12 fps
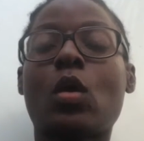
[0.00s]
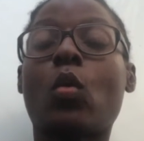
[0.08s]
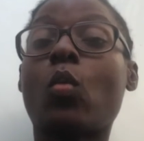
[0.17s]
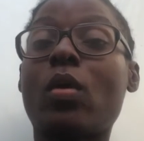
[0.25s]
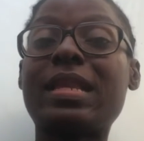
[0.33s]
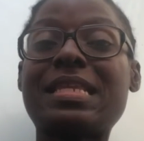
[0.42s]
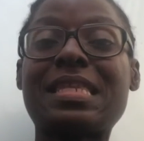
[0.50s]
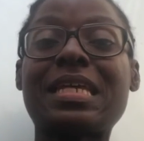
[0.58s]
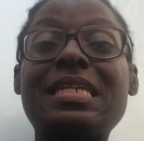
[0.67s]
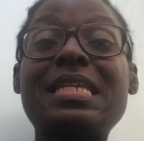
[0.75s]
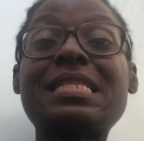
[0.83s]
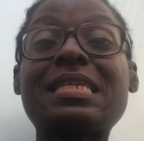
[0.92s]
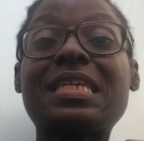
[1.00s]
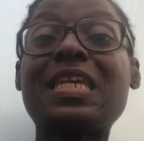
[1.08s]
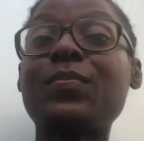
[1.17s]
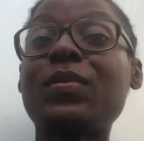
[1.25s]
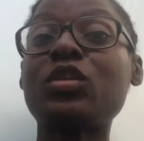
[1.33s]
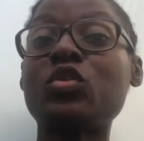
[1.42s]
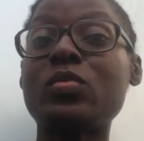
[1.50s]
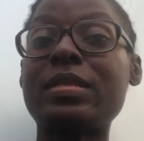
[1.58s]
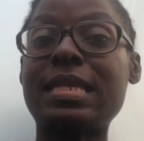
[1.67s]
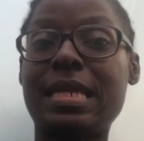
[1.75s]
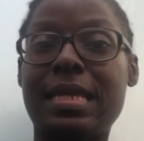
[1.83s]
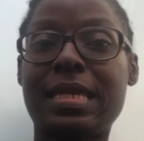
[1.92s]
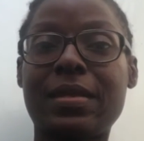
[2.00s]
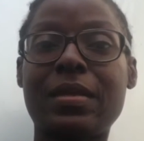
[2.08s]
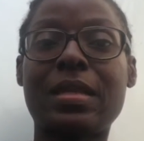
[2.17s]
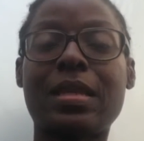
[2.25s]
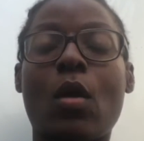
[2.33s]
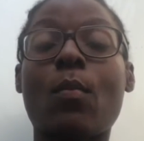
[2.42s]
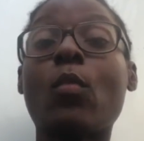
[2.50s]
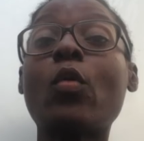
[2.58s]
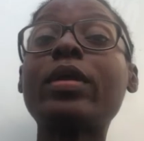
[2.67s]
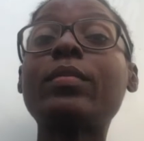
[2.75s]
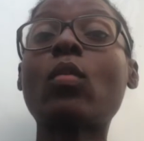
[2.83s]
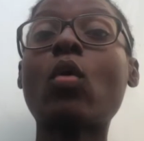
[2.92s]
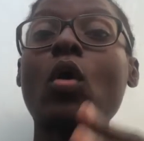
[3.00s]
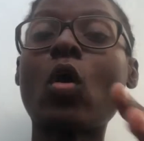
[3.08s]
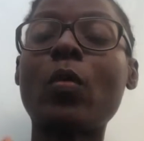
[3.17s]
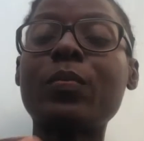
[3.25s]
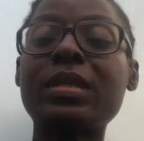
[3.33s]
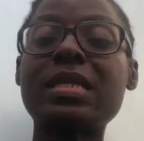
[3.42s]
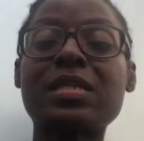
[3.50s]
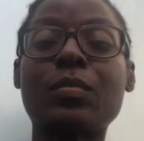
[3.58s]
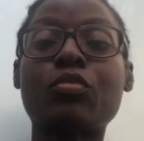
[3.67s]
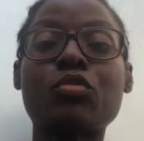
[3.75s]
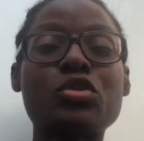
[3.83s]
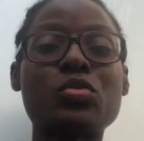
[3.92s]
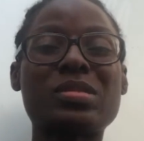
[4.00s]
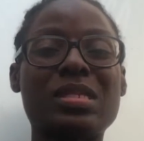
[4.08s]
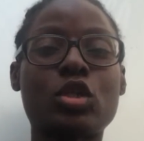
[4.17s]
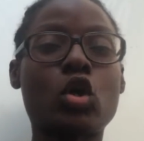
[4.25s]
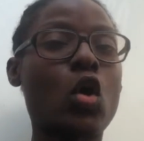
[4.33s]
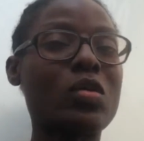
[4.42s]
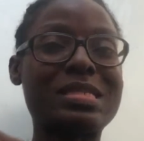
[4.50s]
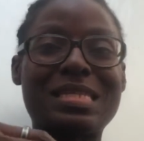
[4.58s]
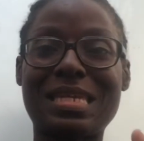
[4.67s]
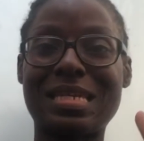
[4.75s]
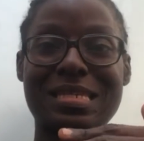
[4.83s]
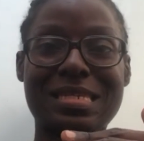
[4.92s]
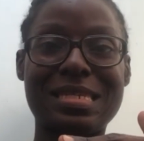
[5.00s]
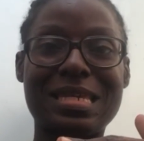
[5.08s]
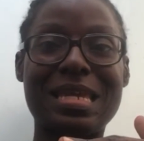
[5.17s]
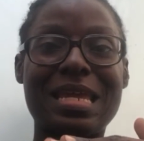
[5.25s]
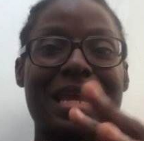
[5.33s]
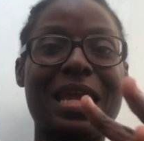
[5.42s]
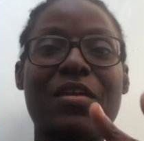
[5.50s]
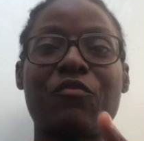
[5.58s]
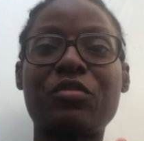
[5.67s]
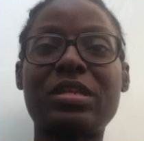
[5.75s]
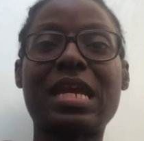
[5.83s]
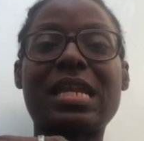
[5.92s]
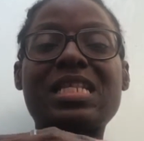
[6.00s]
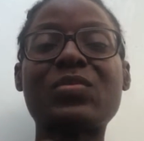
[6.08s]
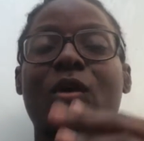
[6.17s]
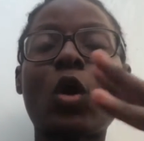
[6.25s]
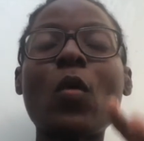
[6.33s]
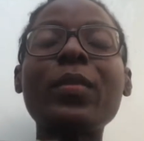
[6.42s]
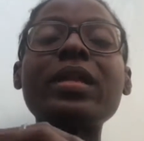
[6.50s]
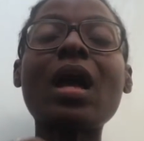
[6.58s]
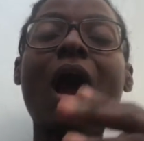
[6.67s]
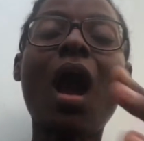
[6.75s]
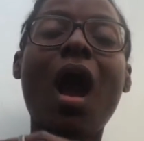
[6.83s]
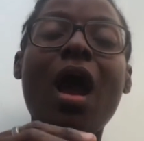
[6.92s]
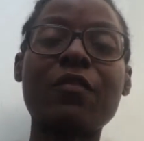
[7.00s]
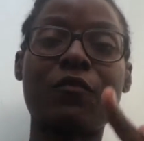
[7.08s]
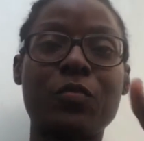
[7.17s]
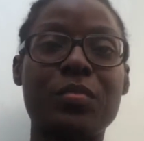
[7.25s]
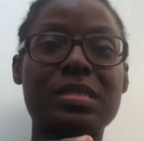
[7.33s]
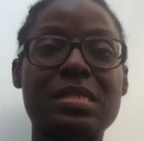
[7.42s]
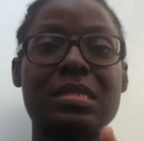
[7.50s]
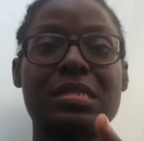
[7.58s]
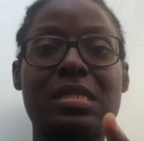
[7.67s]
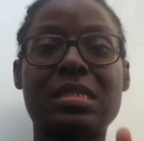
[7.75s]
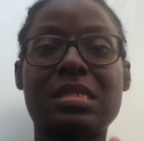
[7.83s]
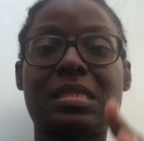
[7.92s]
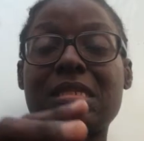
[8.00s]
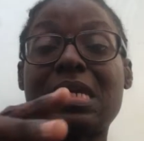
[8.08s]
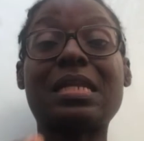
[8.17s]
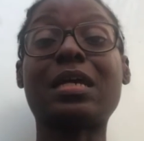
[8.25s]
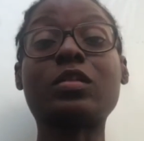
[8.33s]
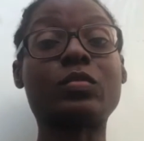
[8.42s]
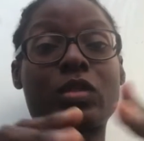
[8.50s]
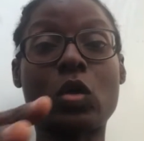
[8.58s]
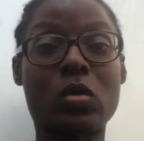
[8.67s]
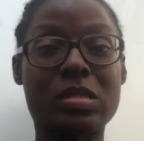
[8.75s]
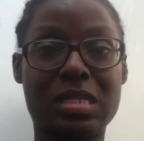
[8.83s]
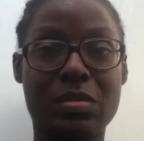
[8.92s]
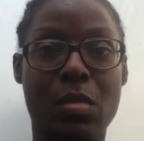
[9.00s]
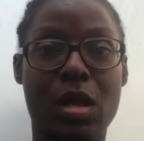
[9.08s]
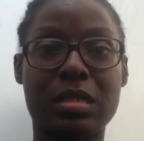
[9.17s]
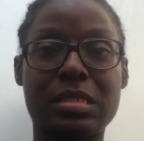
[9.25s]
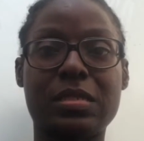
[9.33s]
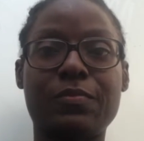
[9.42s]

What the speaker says: One is that you need to keep it unique. More and more companies are producing content every year, and it's becoming hard for businesses to stand out in content marketing.